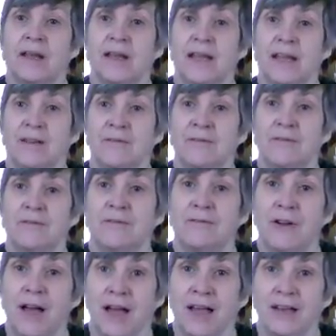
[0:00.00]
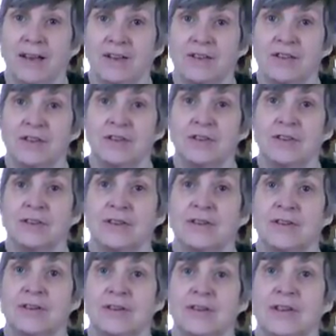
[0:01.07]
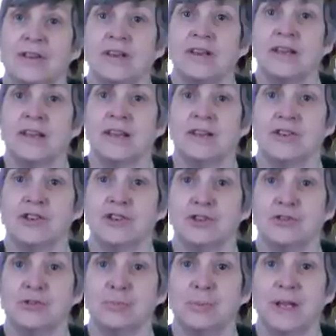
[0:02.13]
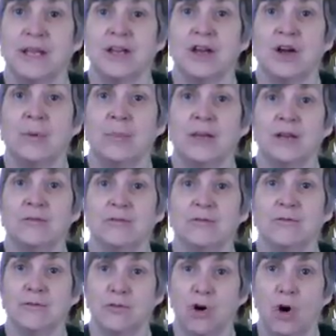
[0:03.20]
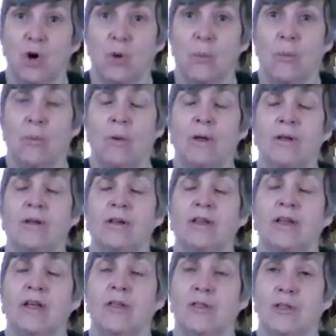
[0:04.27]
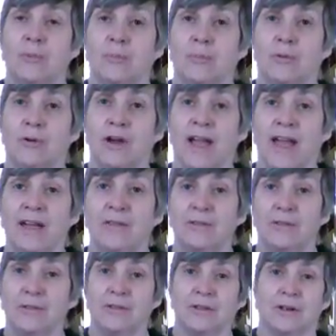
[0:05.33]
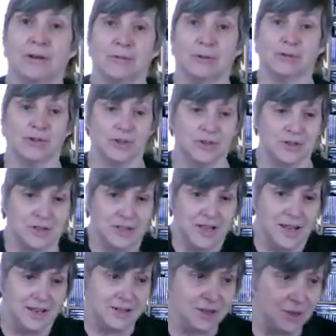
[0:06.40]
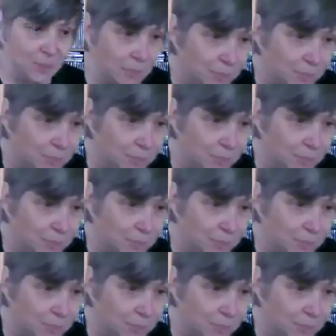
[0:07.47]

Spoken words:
in fact, it should be coming from the breath. I will just stand up